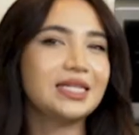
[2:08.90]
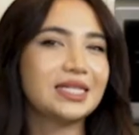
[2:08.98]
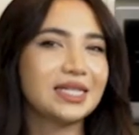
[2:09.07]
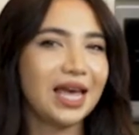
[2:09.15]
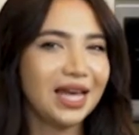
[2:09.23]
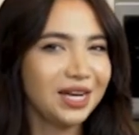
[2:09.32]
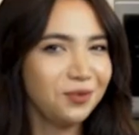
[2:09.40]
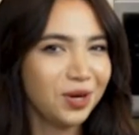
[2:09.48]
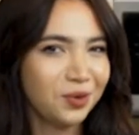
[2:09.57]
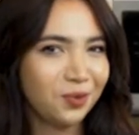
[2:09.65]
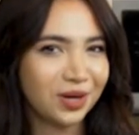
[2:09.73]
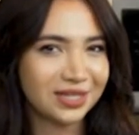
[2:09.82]
Does
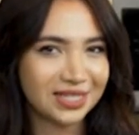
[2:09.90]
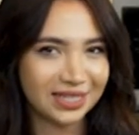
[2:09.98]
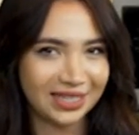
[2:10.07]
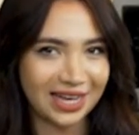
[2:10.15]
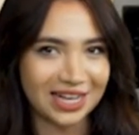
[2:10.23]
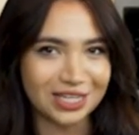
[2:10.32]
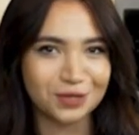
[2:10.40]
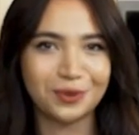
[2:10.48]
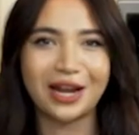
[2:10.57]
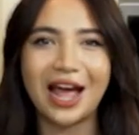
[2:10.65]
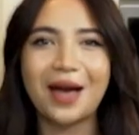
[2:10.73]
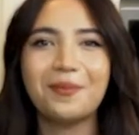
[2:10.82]
anyone want to guess
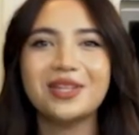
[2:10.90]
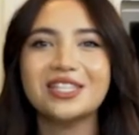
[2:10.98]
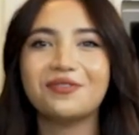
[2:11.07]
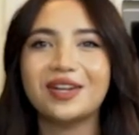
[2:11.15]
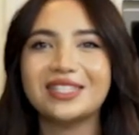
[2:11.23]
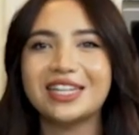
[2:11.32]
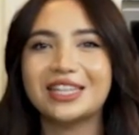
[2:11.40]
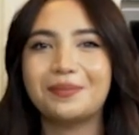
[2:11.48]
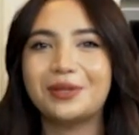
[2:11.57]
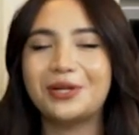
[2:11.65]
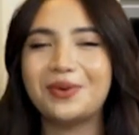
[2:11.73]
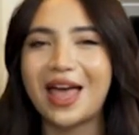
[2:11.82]
what happens if I take the
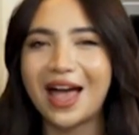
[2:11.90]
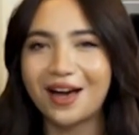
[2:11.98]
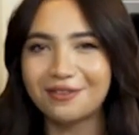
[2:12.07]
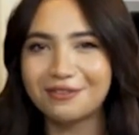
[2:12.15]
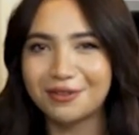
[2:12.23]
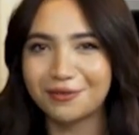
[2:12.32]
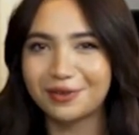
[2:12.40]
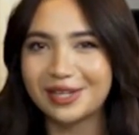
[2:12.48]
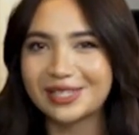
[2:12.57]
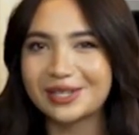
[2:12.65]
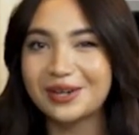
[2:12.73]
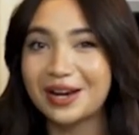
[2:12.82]
balloon out of the
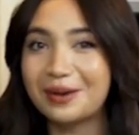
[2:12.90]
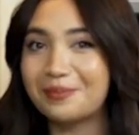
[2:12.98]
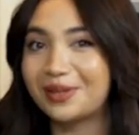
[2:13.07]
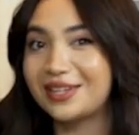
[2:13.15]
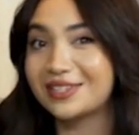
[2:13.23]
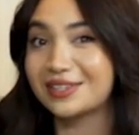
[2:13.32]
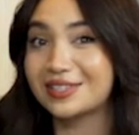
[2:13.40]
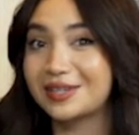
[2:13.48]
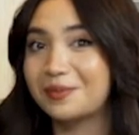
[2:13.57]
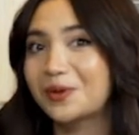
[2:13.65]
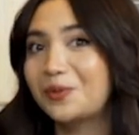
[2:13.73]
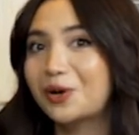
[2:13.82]
freezer and place it
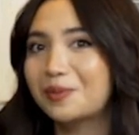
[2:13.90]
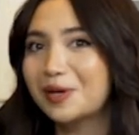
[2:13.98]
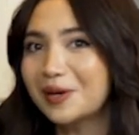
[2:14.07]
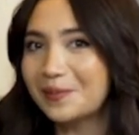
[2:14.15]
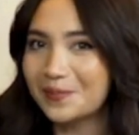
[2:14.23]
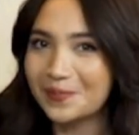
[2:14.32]
somewhere warmer?